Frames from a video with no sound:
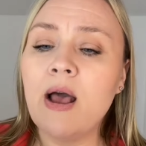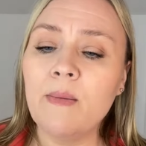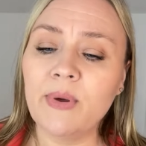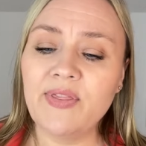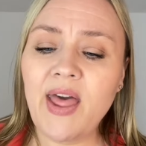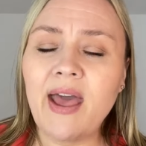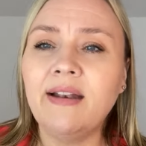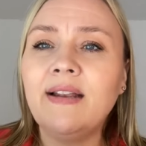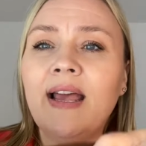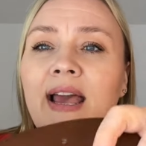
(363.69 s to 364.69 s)
But
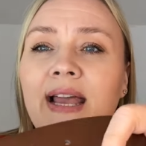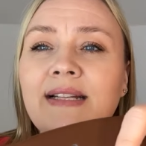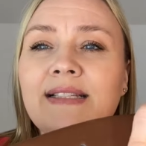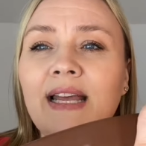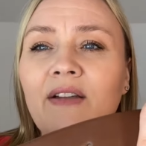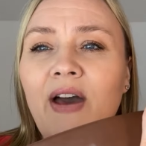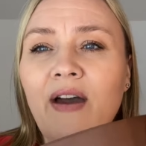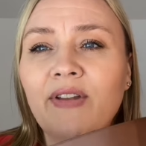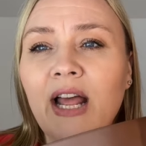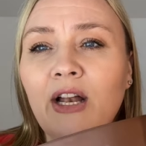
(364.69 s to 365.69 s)
then instead of
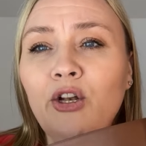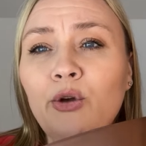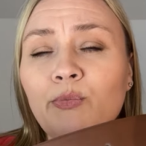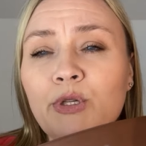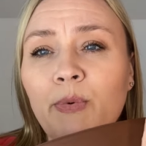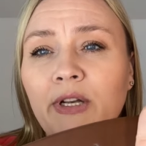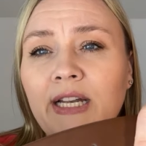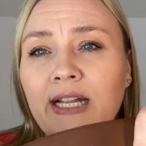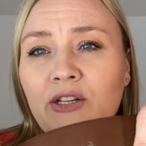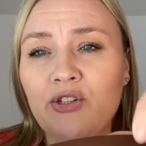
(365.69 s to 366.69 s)
having a loop to put it
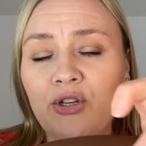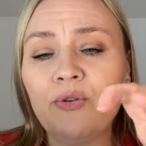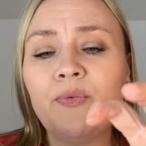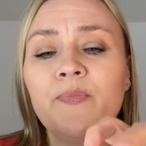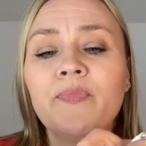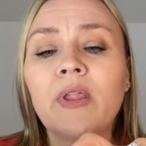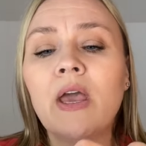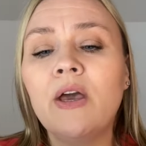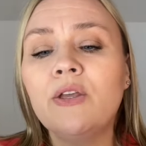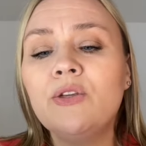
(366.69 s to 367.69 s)
into,
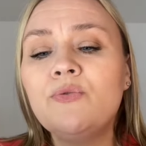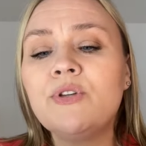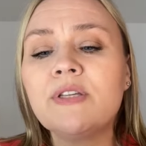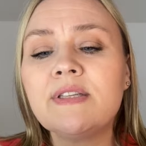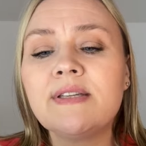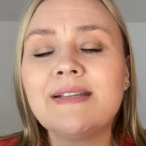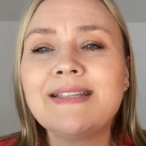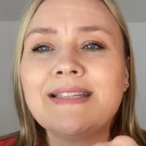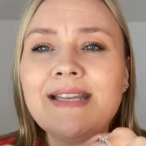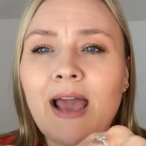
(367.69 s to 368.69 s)
you just
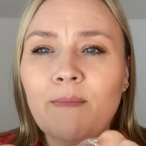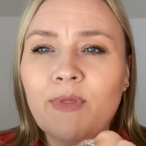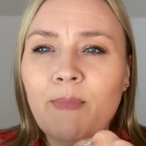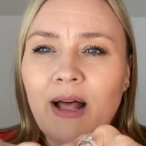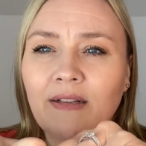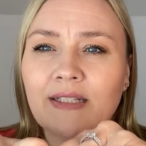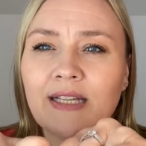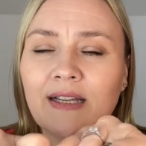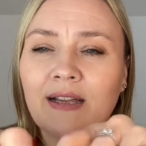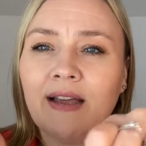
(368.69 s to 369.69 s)
snap the belt
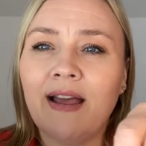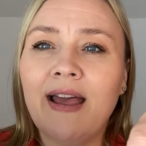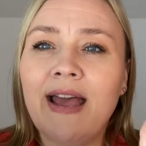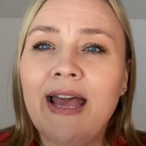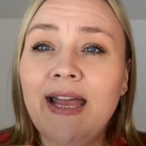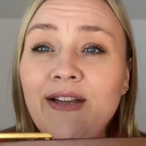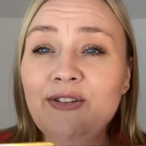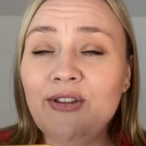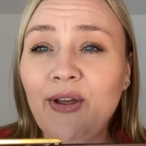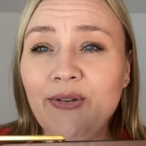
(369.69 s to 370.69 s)

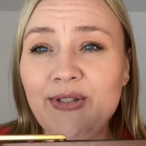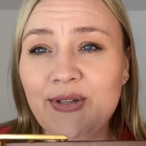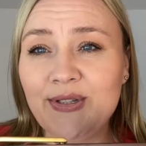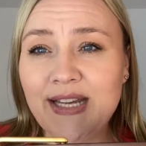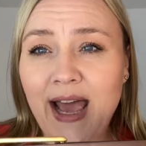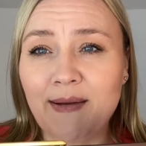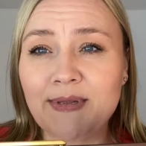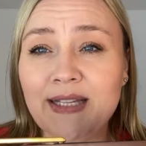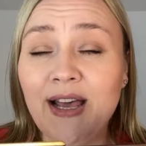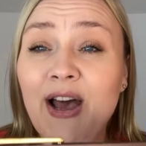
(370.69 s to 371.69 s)
into those two
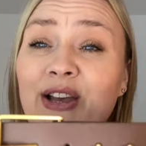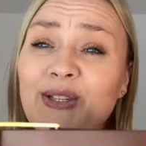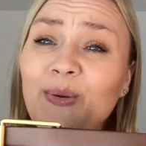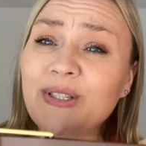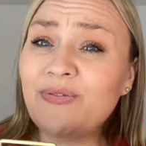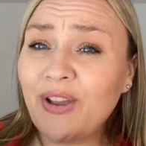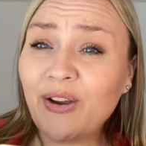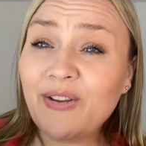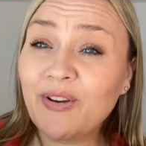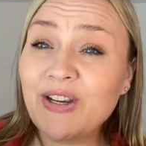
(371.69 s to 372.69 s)
snaps. So it's
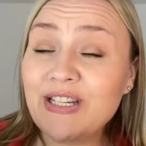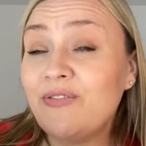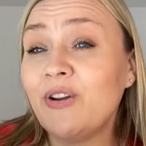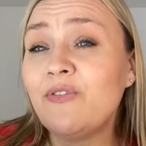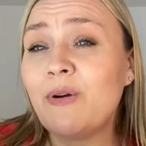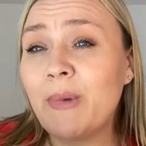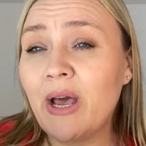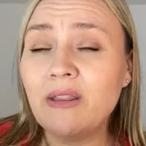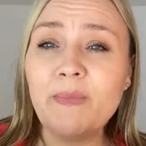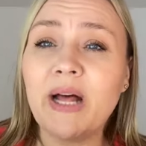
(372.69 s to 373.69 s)
very, very different from my
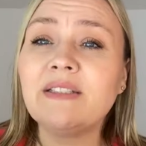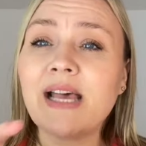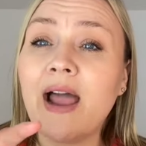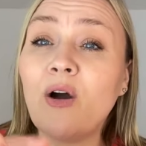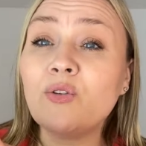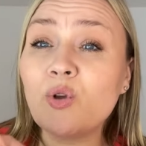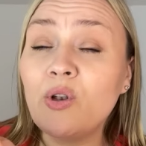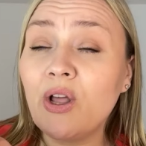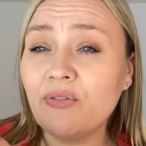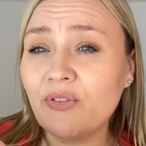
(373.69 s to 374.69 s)
other belts. I also
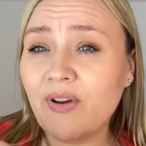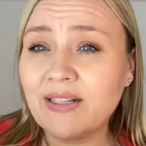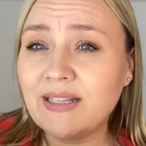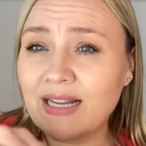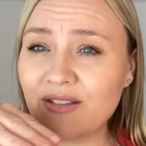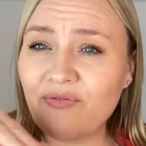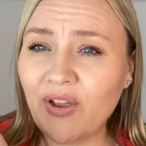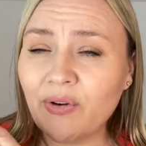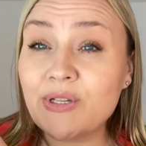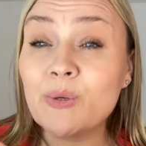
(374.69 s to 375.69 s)
love the fact that it has a
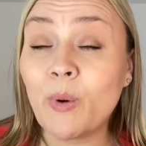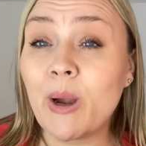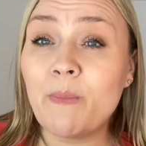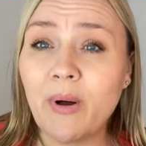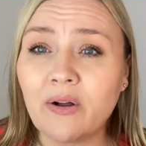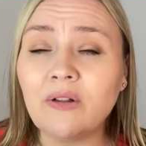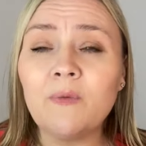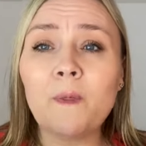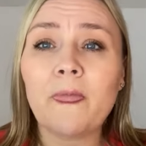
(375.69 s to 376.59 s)
very square buckle.